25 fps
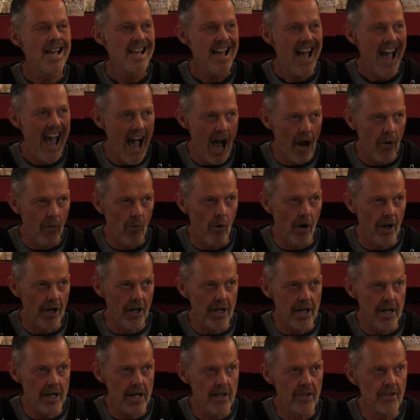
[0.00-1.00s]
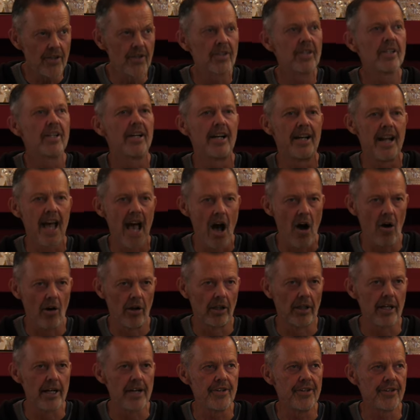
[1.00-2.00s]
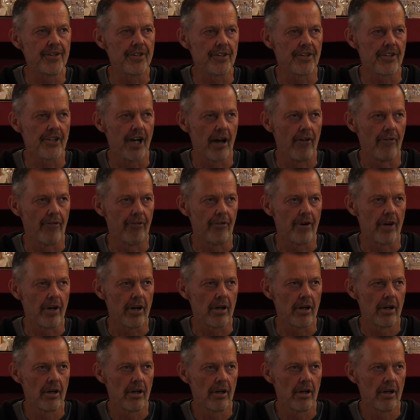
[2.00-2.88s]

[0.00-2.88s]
how, what it is and how it leads to suffering.